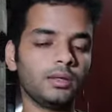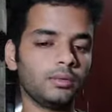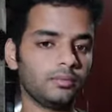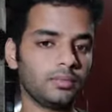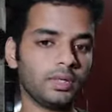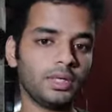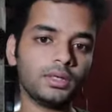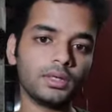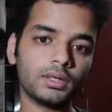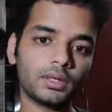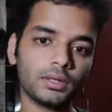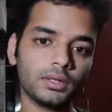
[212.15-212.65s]

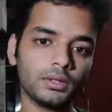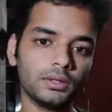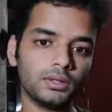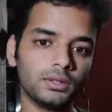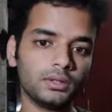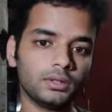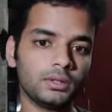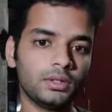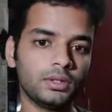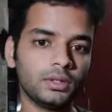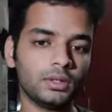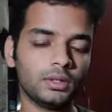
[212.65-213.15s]
but
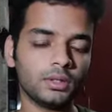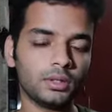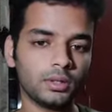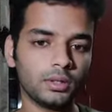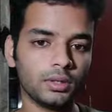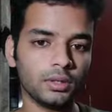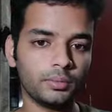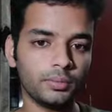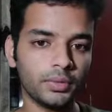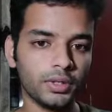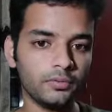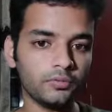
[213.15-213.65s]
the
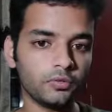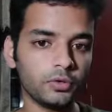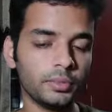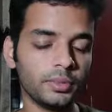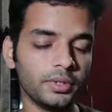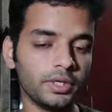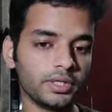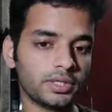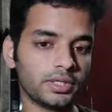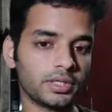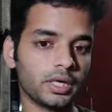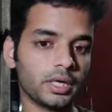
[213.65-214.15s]
beam would
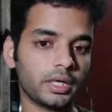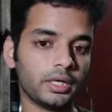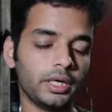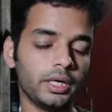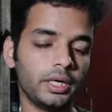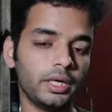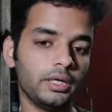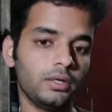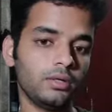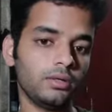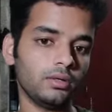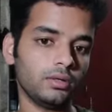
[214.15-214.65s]
be
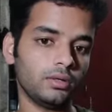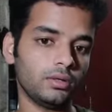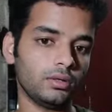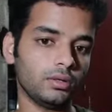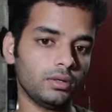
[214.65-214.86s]
restricted in